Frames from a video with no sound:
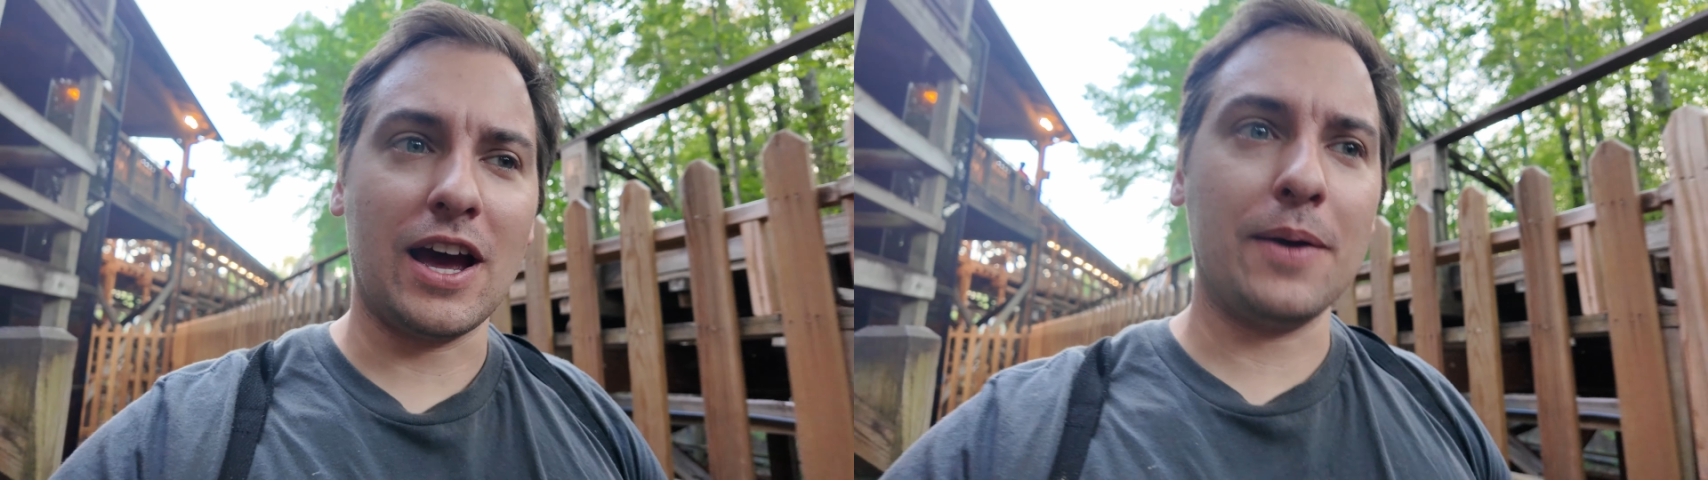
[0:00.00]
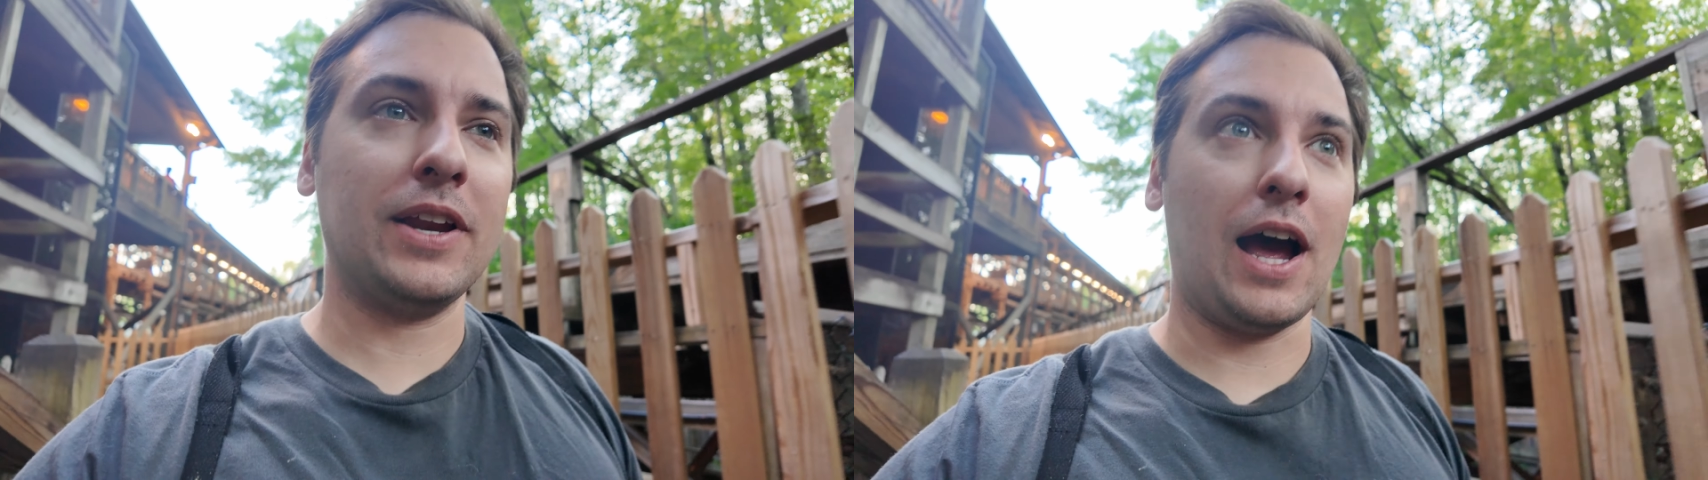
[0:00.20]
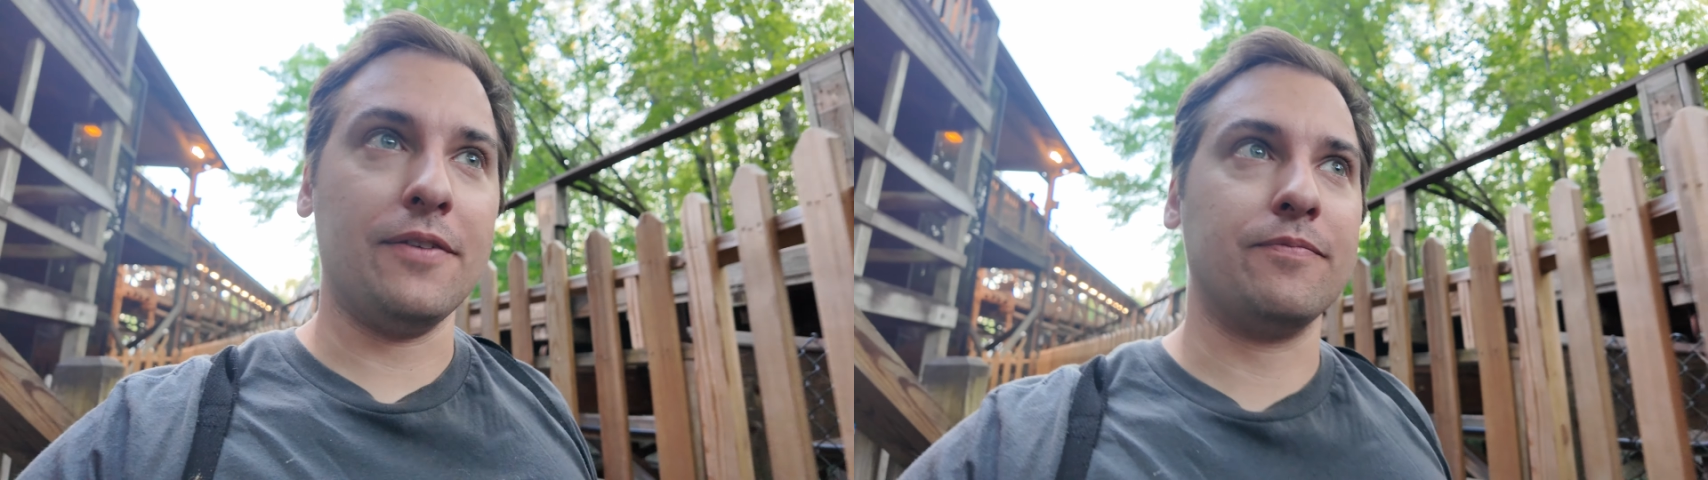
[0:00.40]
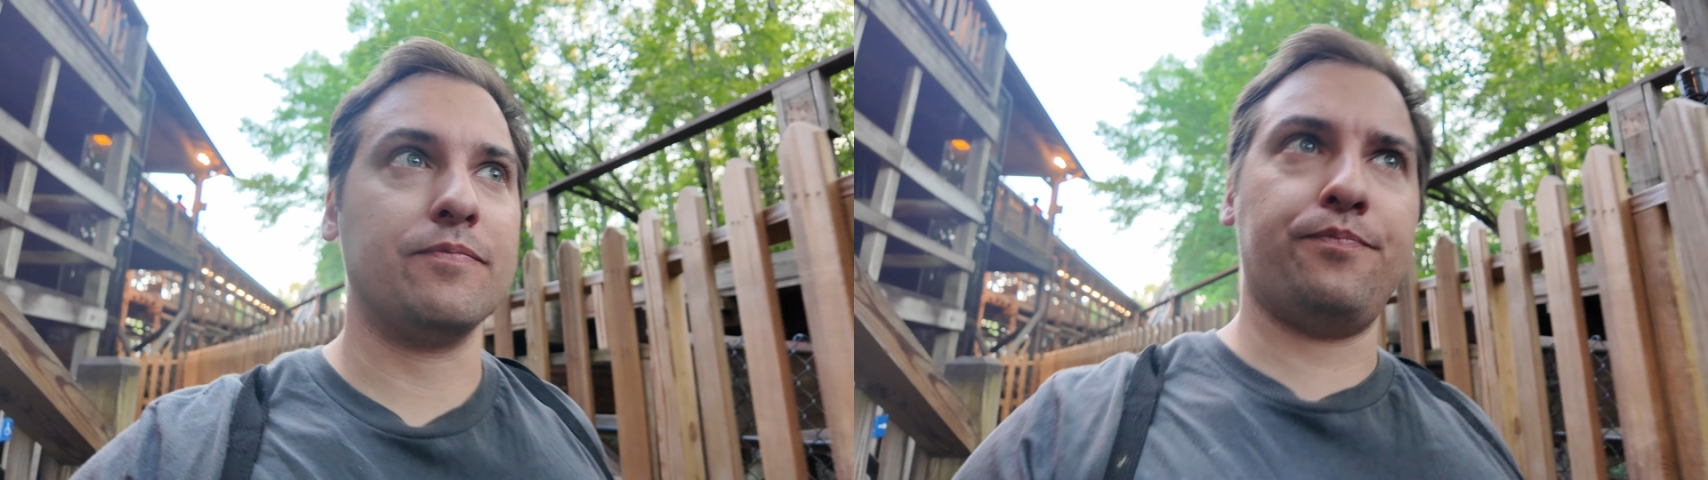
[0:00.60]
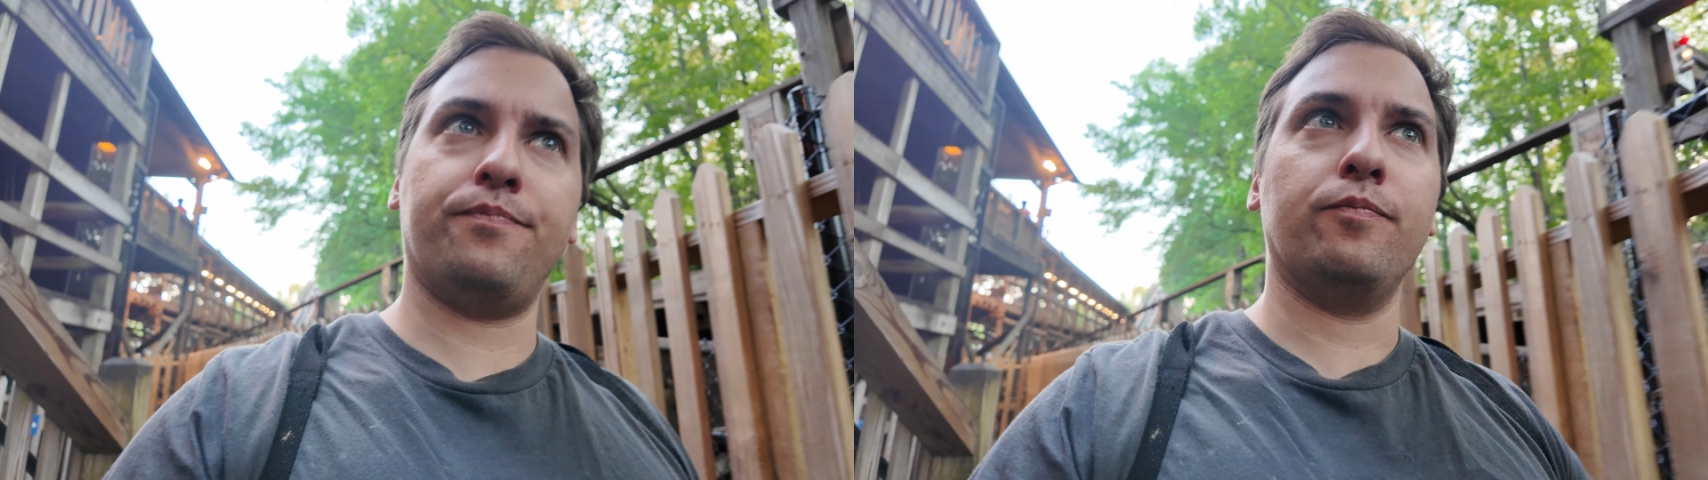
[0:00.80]
I mean, I
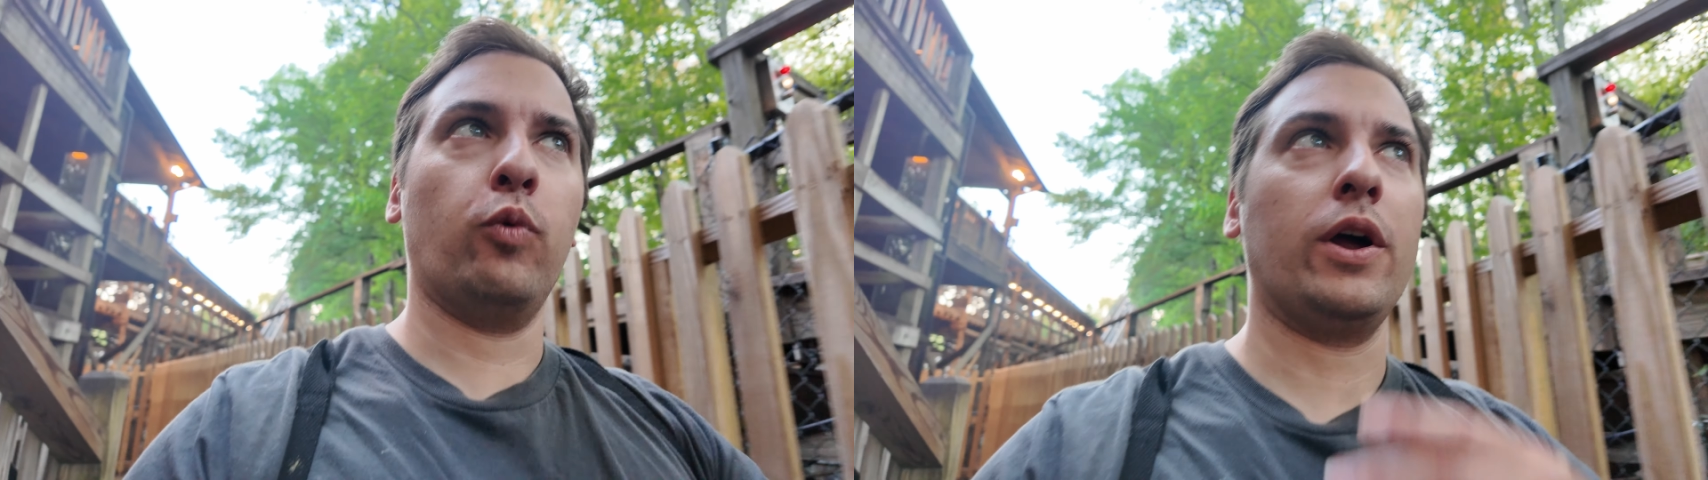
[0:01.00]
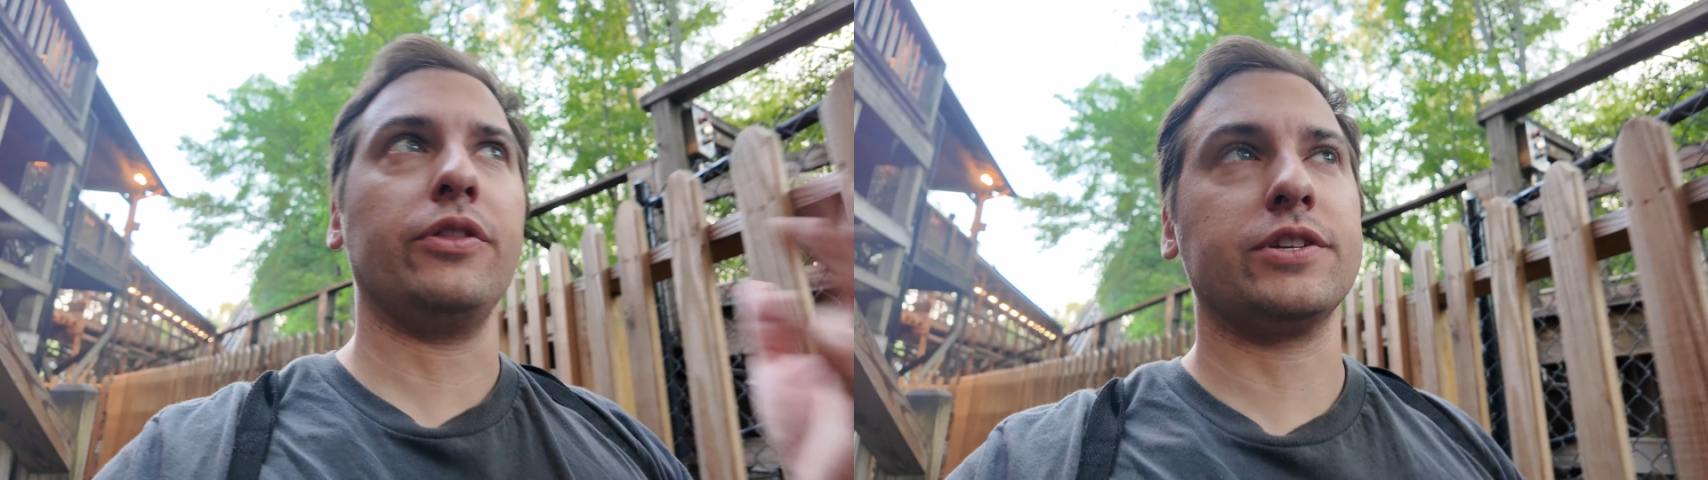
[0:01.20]
went on